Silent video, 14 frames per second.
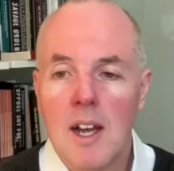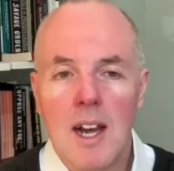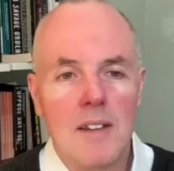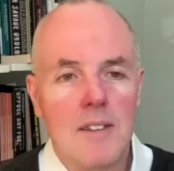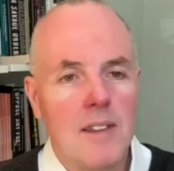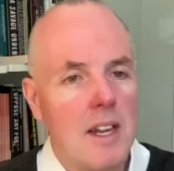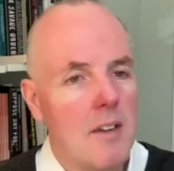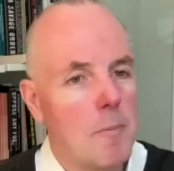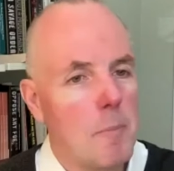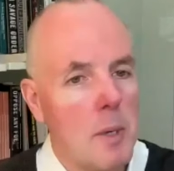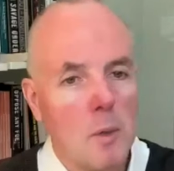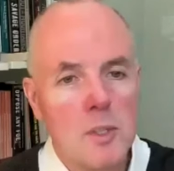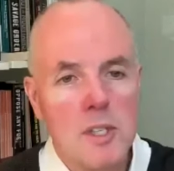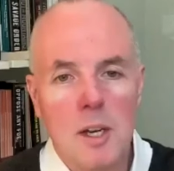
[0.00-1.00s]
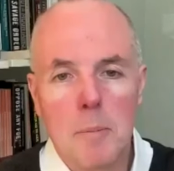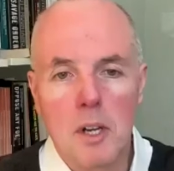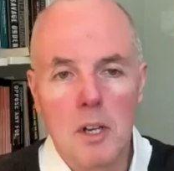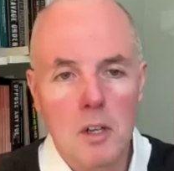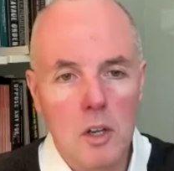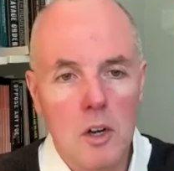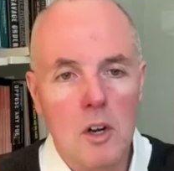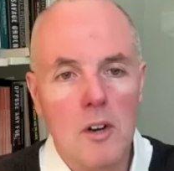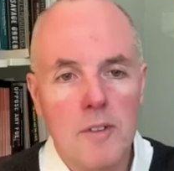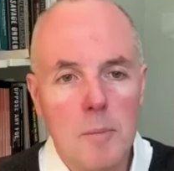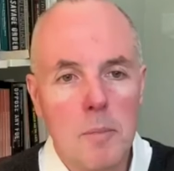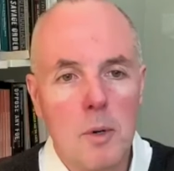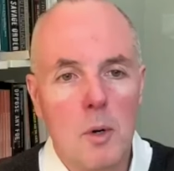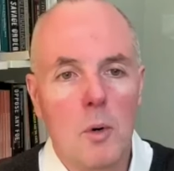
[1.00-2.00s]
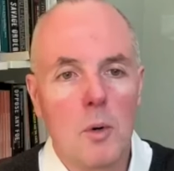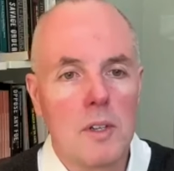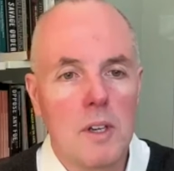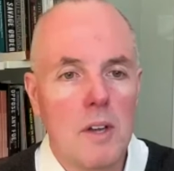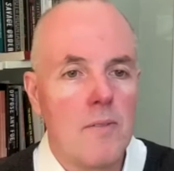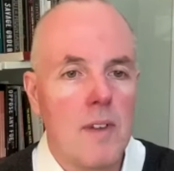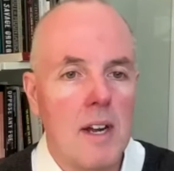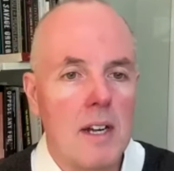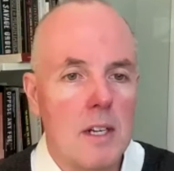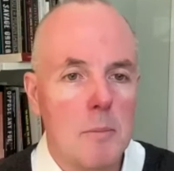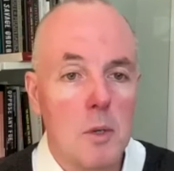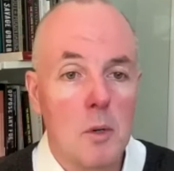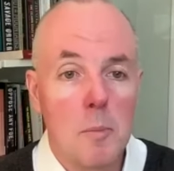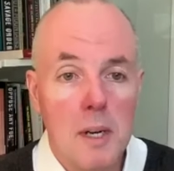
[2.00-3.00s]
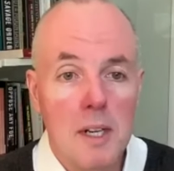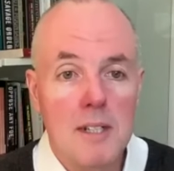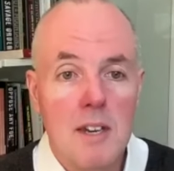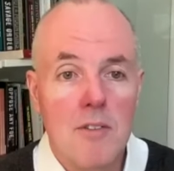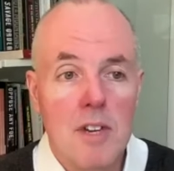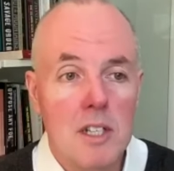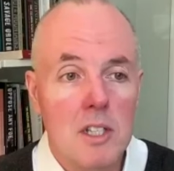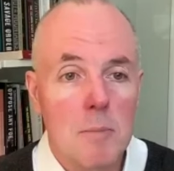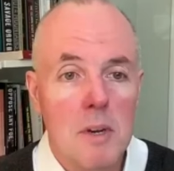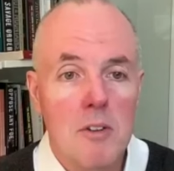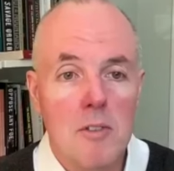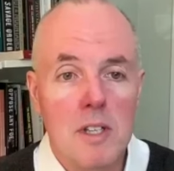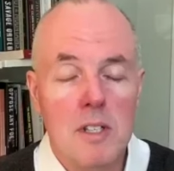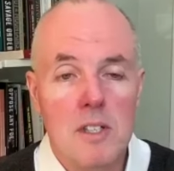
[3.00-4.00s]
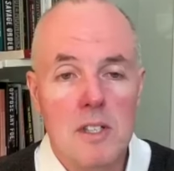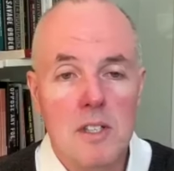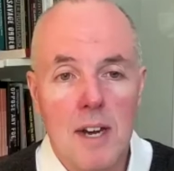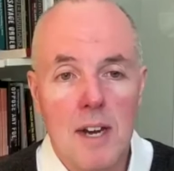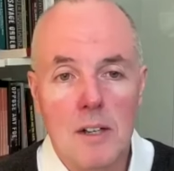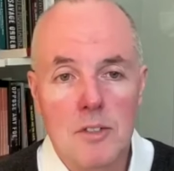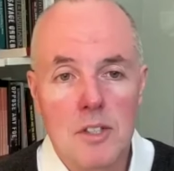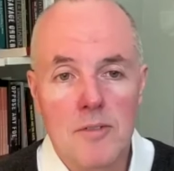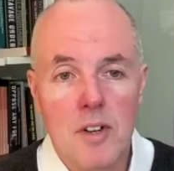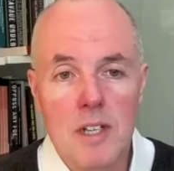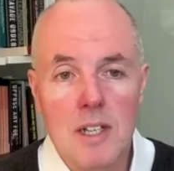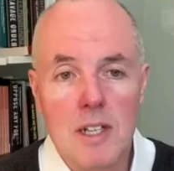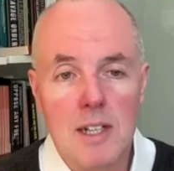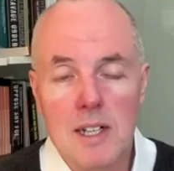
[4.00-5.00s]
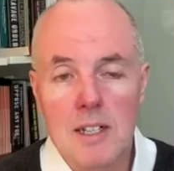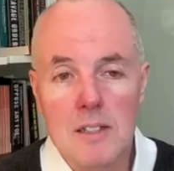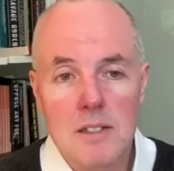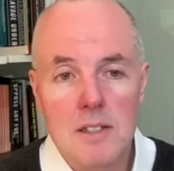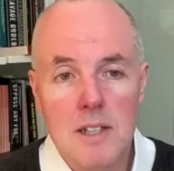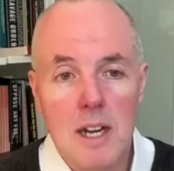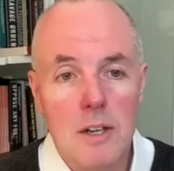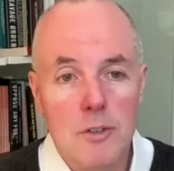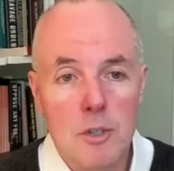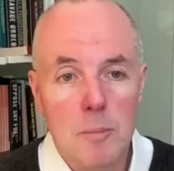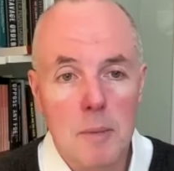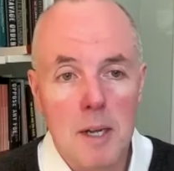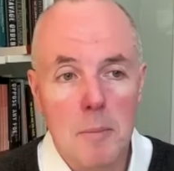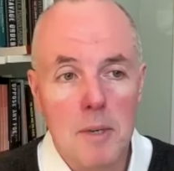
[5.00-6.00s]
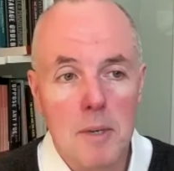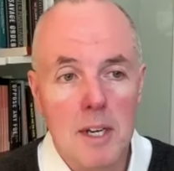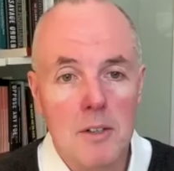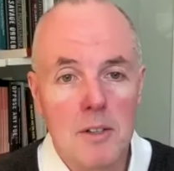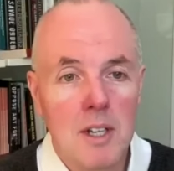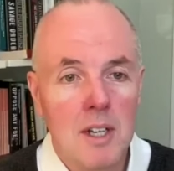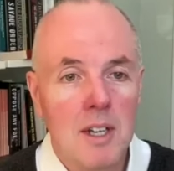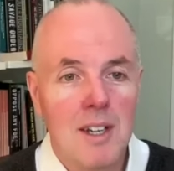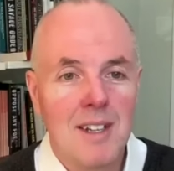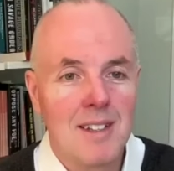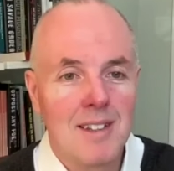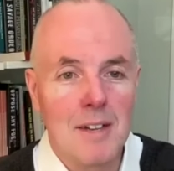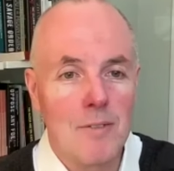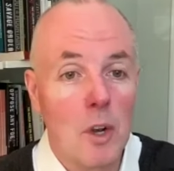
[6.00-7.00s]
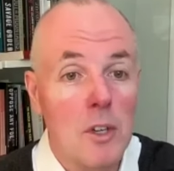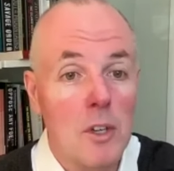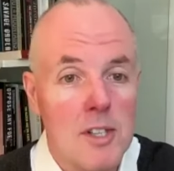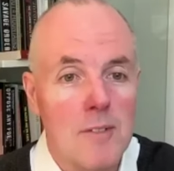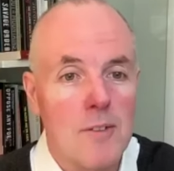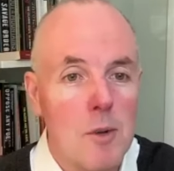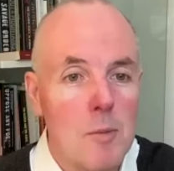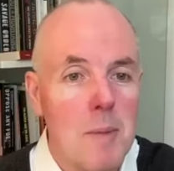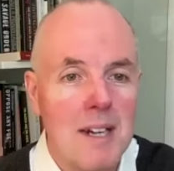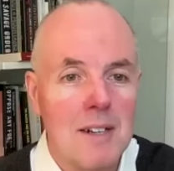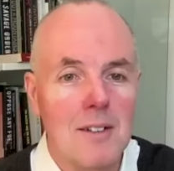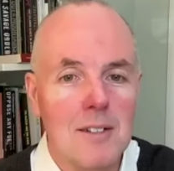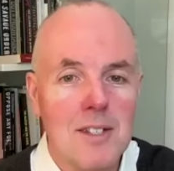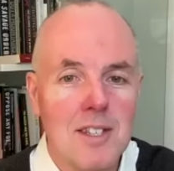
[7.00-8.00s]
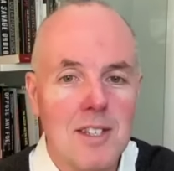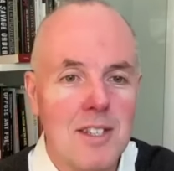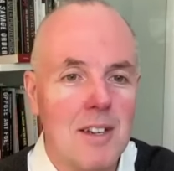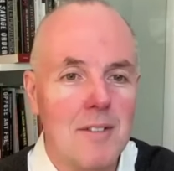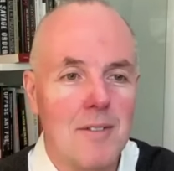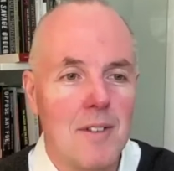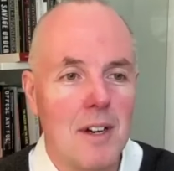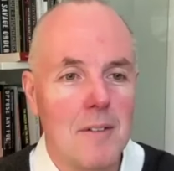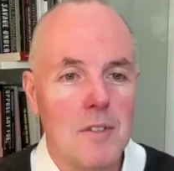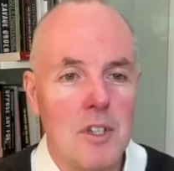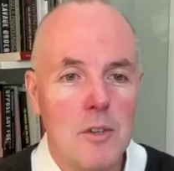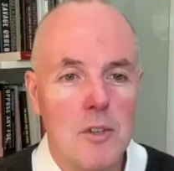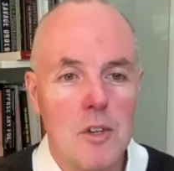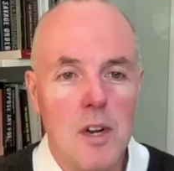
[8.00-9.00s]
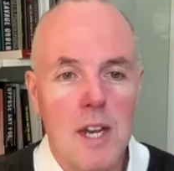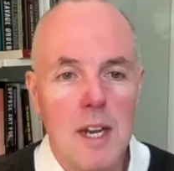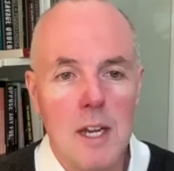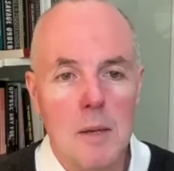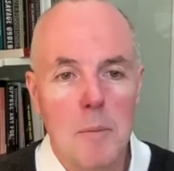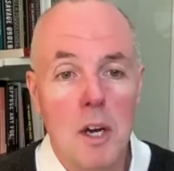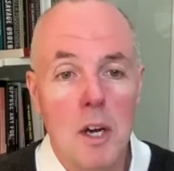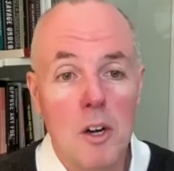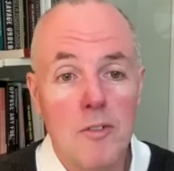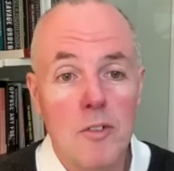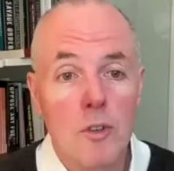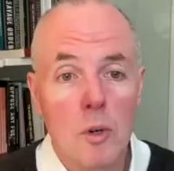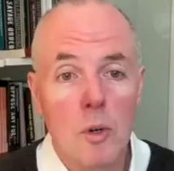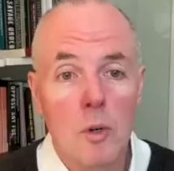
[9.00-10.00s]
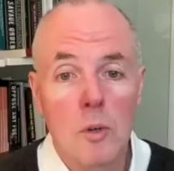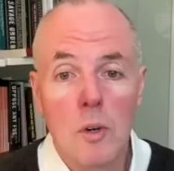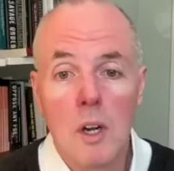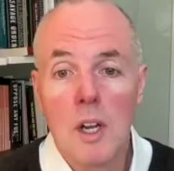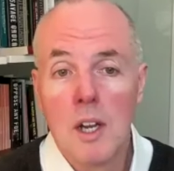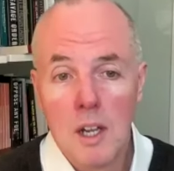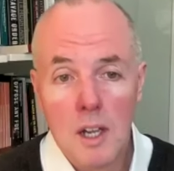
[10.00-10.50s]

and they have built up a lot of important and valuable military experience of how to fight against Al Shabaab. Now, they've lost a few battles, as I've I've shown you here, but overall,